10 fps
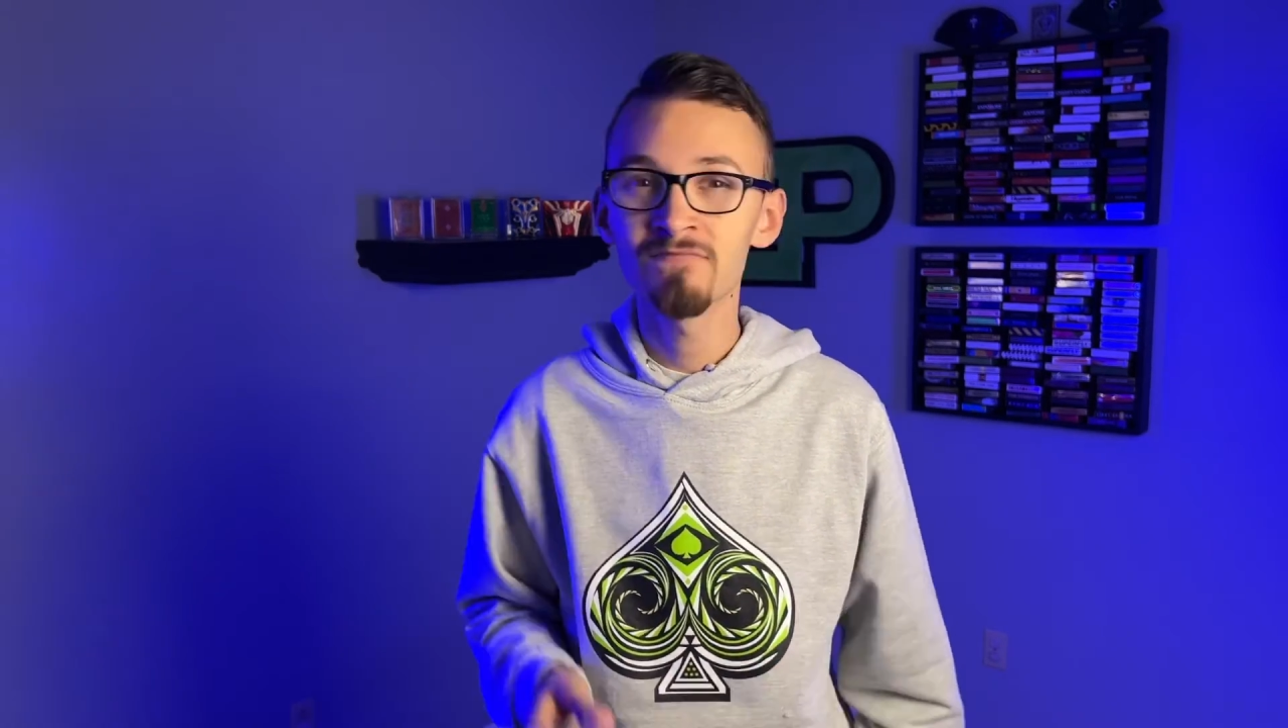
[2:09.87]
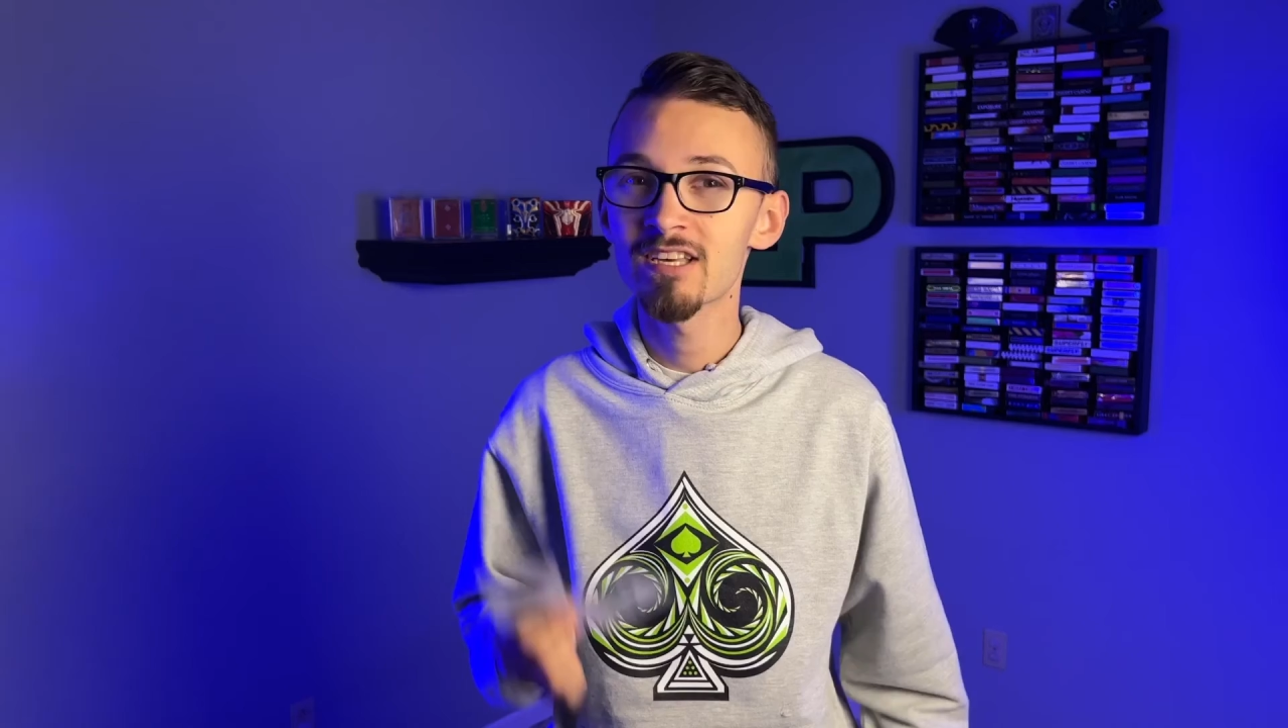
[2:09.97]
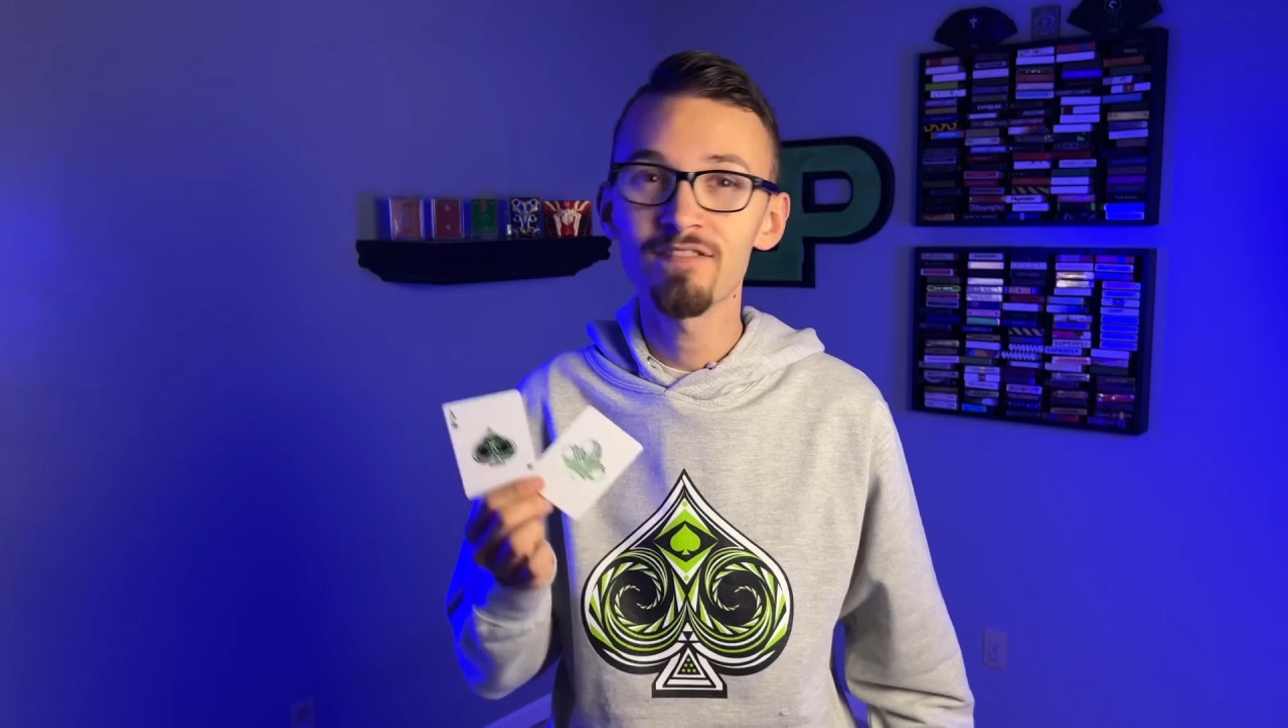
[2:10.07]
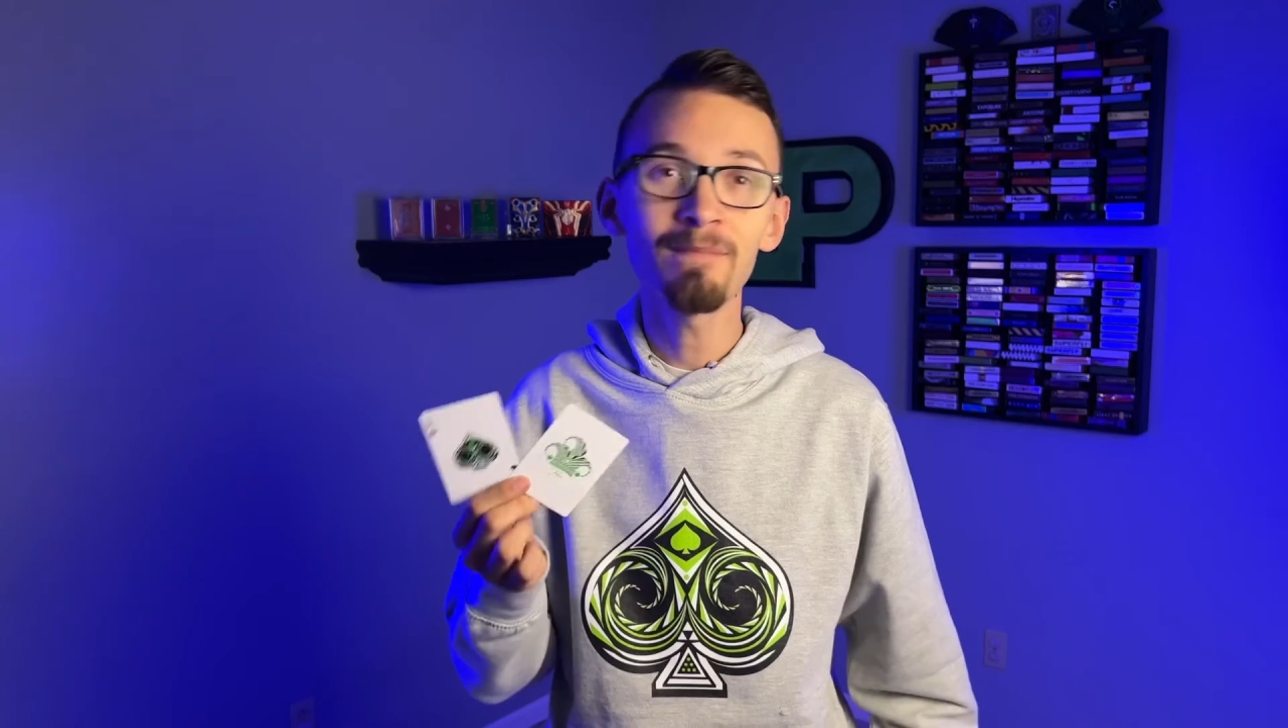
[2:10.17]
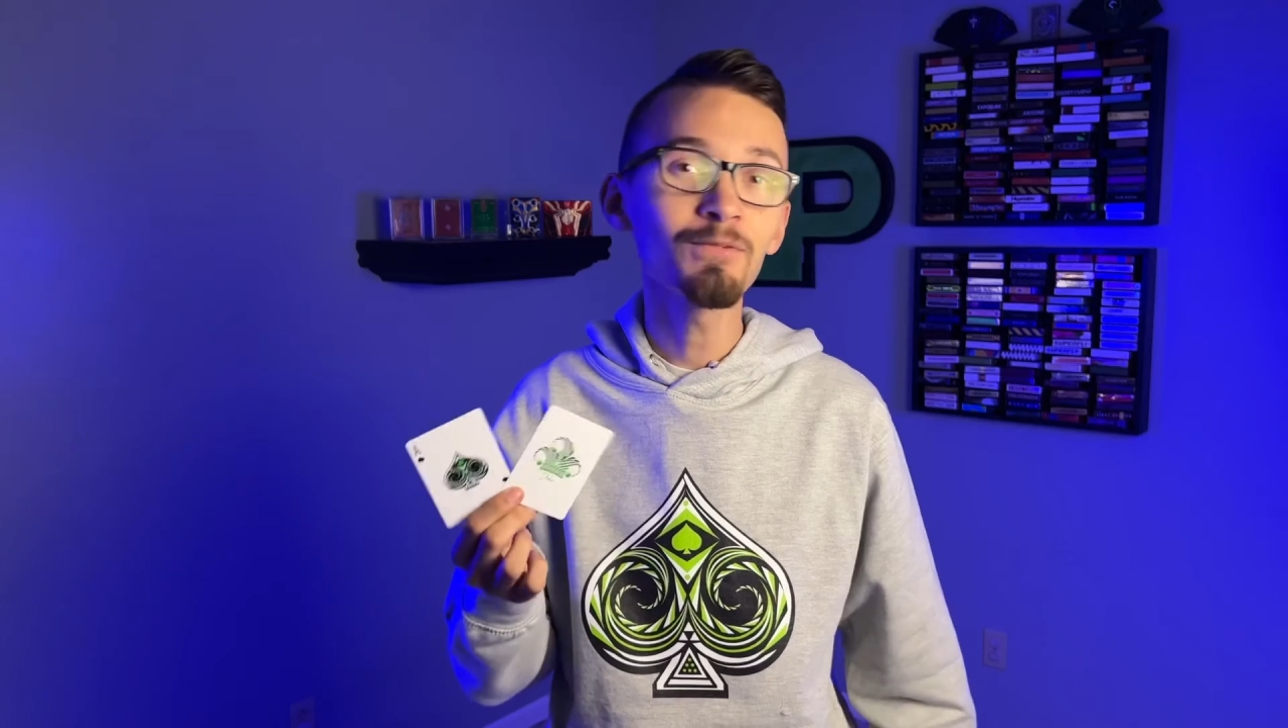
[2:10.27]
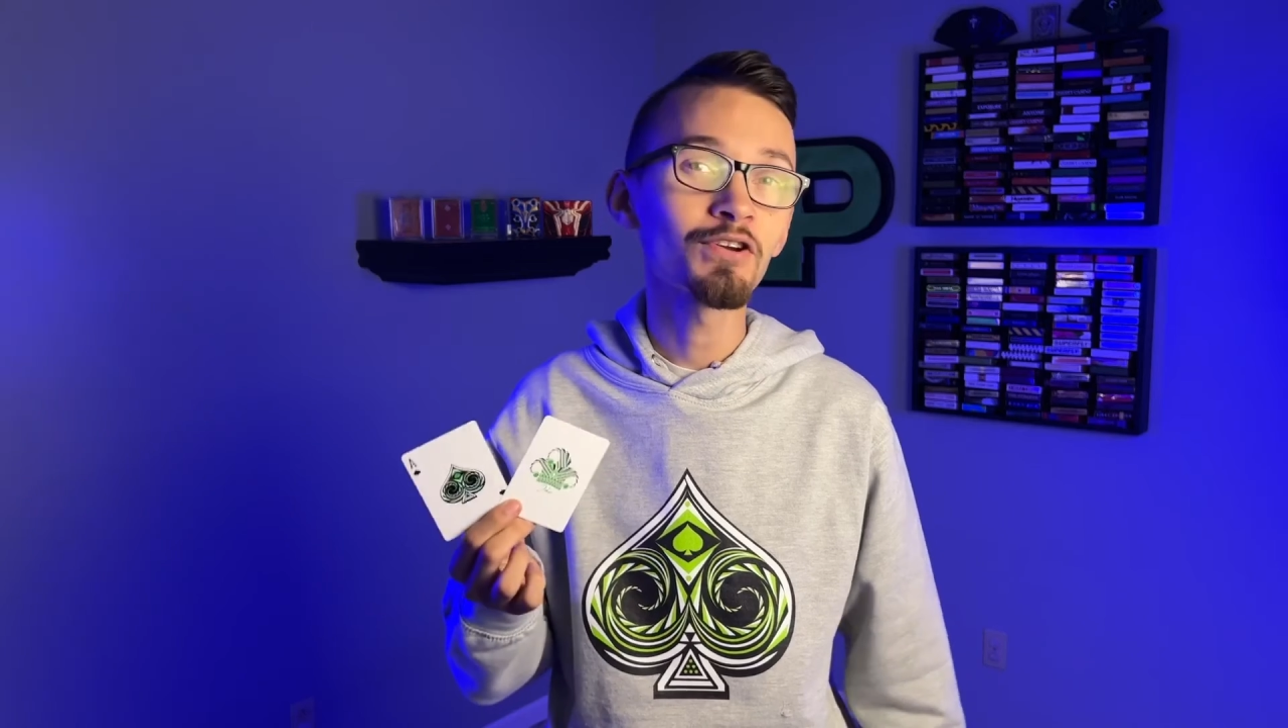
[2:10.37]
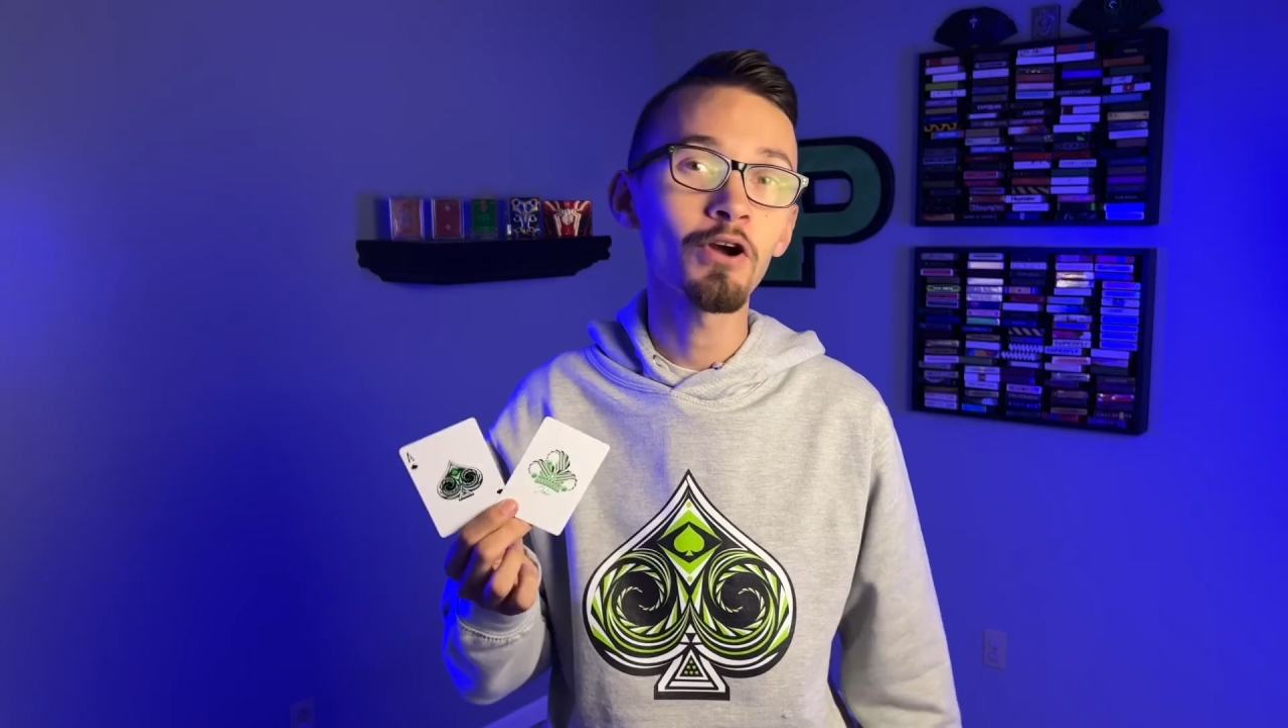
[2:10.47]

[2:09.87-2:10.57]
Because if I'm doing